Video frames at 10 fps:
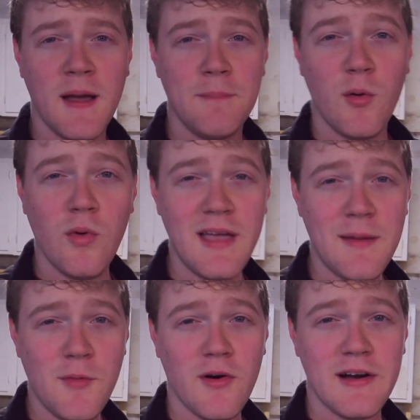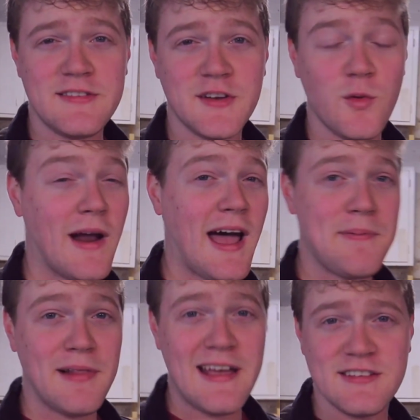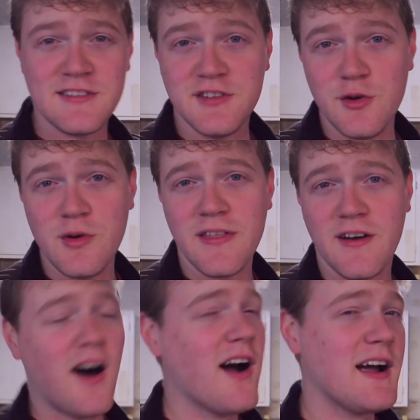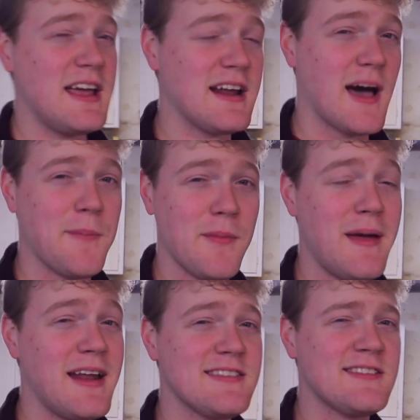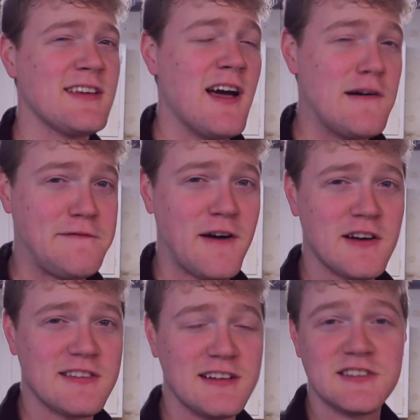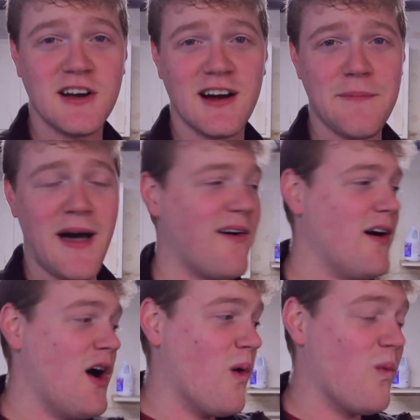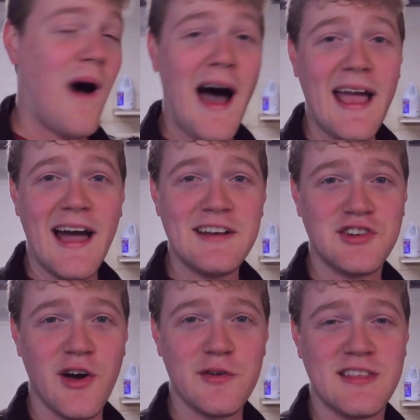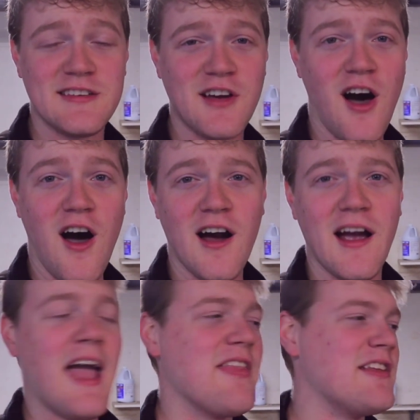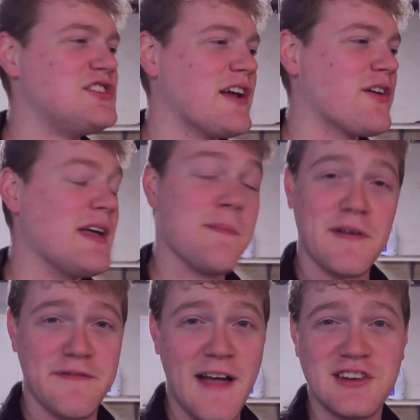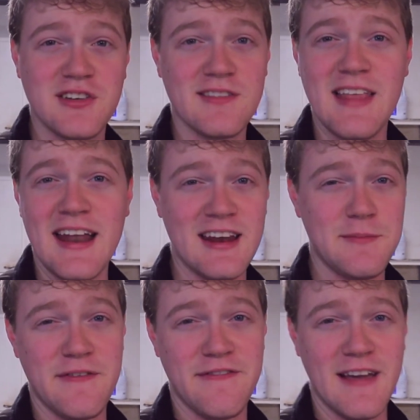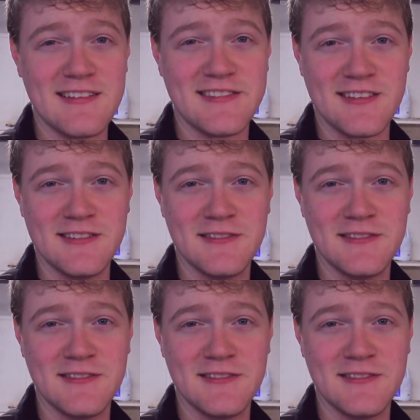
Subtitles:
But we'll get more into what I plan to do to the car in a couple minutes. First, let's talk about why I chose this car and the general imperfections that need to be fixed.